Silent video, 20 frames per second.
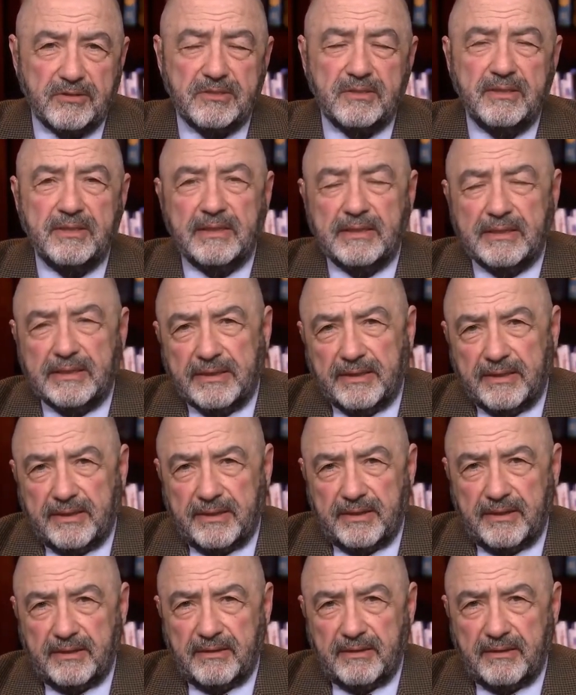models
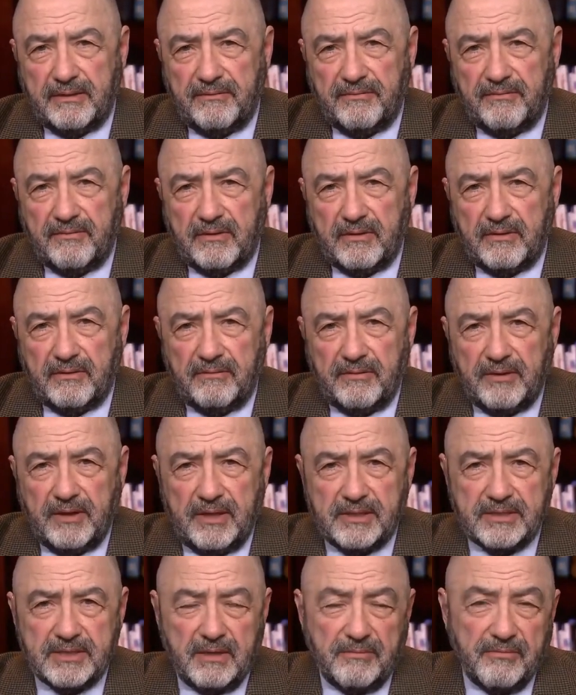of
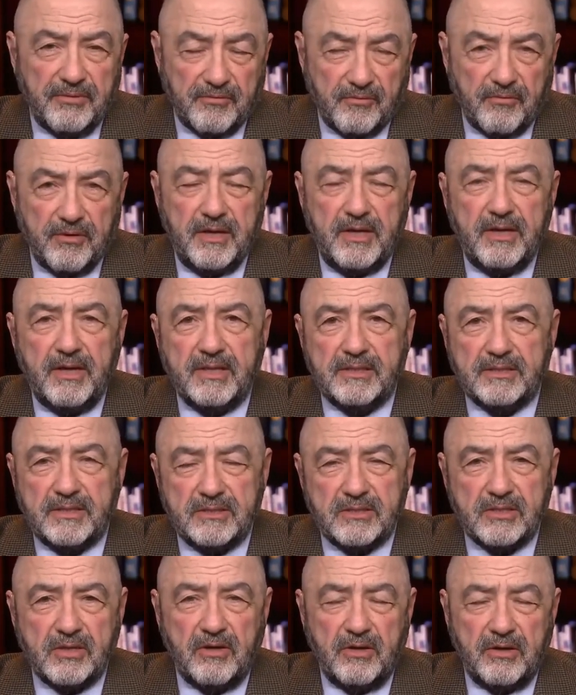the SM-3,
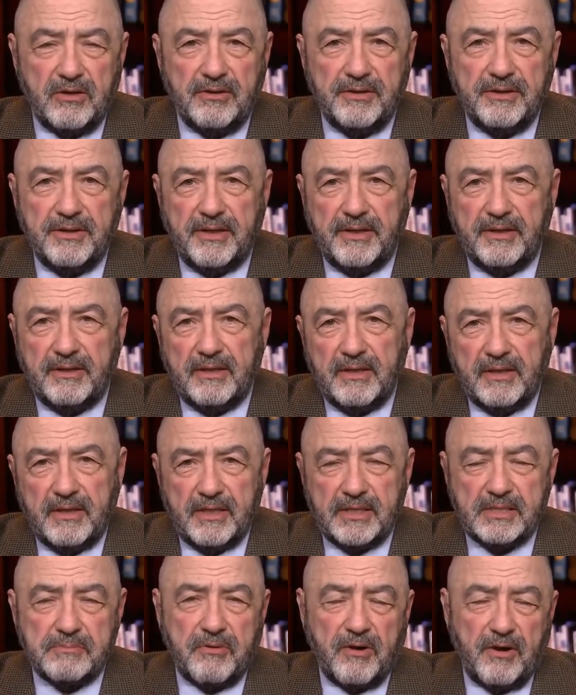as it's called.
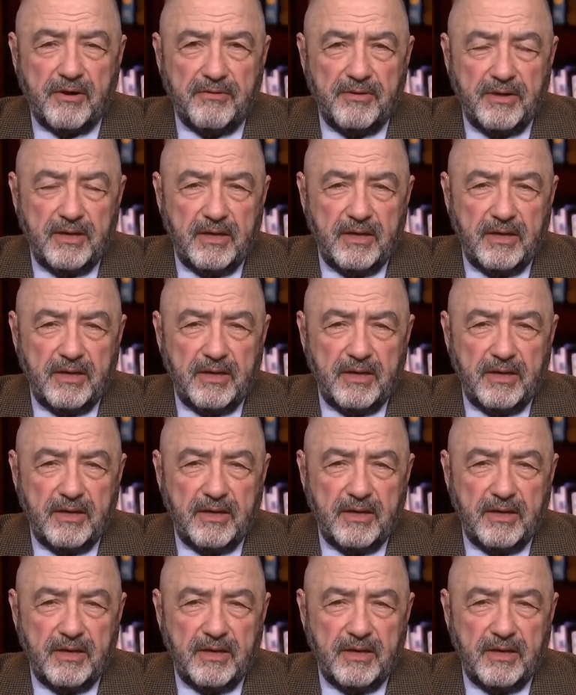It's